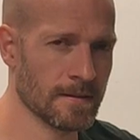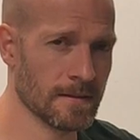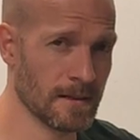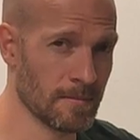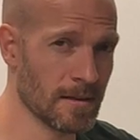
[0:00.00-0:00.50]

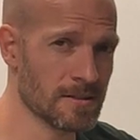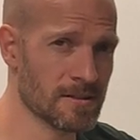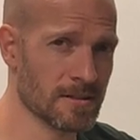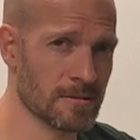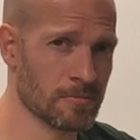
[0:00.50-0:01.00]
did I
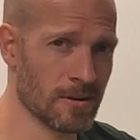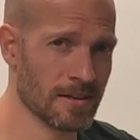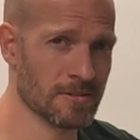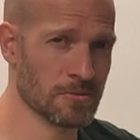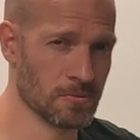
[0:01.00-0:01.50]
mention that the
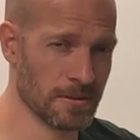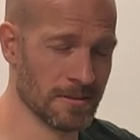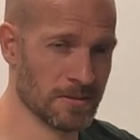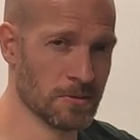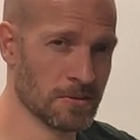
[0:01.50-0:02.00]
price is
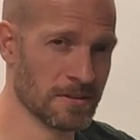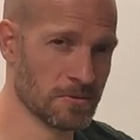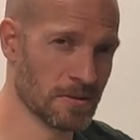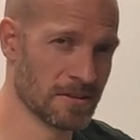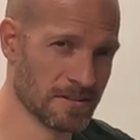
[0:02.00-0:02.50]
really good and
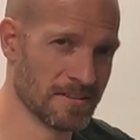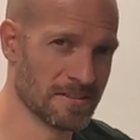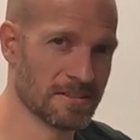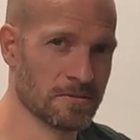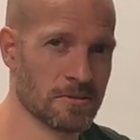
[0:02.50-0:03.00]
you got a
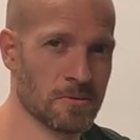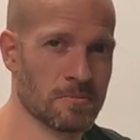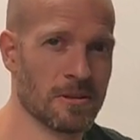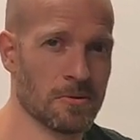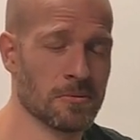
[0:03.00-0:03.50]
discount
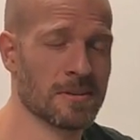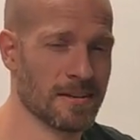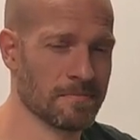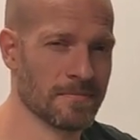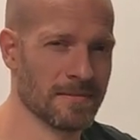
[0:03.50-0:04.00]
code below?
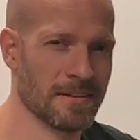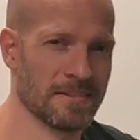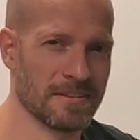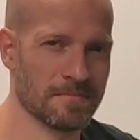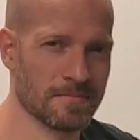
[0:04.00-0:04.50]
Yeah, I
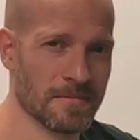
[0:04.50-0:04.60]
did.